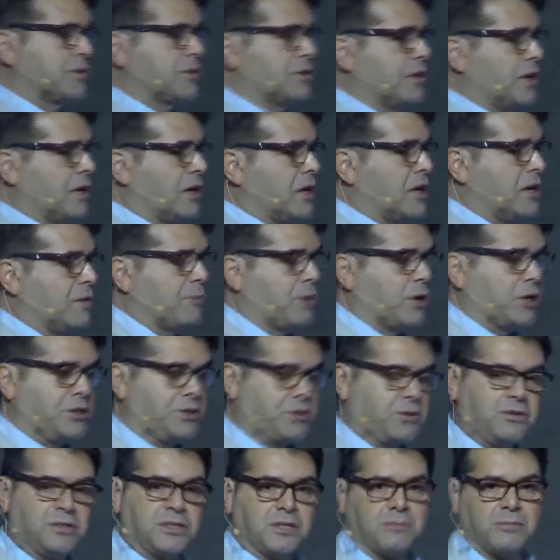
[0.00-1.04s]
by
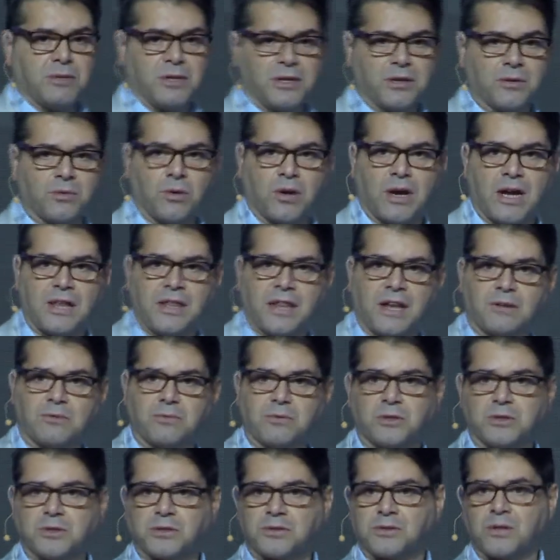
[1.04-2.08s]
using them in a way that
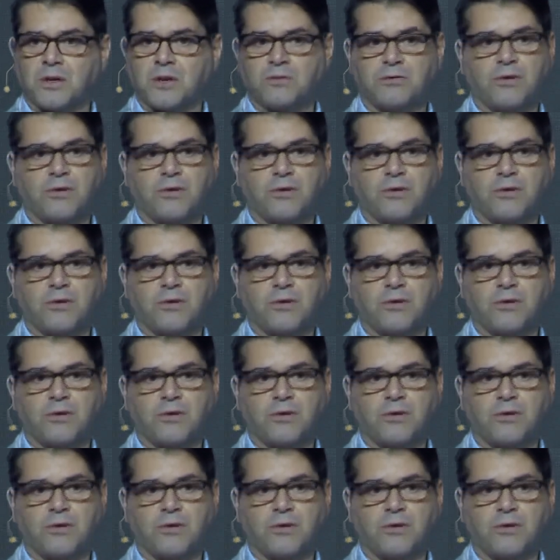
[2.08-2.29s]
was